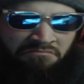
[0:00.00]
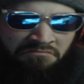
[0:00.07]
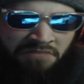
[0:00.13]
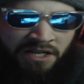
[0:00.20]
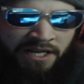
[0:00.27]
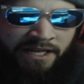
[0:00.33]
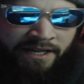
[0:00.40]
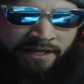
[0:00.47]
I
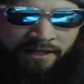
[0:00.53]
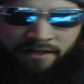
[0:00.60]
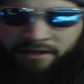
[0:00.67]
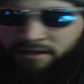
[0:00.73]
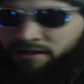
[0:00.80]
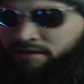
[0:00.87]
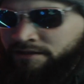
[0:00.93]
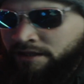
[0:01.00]
like
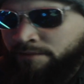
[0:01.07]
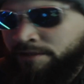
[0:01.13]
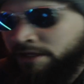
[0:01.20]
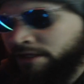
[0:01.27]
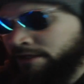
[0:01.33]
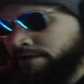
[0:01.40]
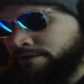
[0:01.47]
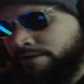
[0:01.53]
Damian
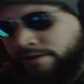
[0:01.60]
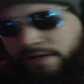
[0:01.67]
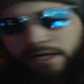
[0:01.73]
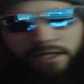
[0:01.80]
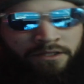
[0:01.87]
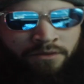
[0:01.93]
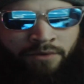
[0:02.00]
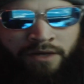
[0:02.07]
Lillard. I
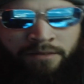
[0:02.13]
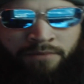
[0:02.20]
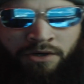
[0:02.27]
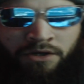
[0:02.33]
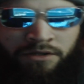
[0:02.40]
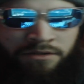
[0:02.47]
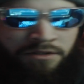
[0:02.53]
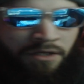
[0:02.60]
like the way he
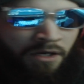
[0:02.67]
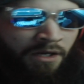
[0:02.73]
balls,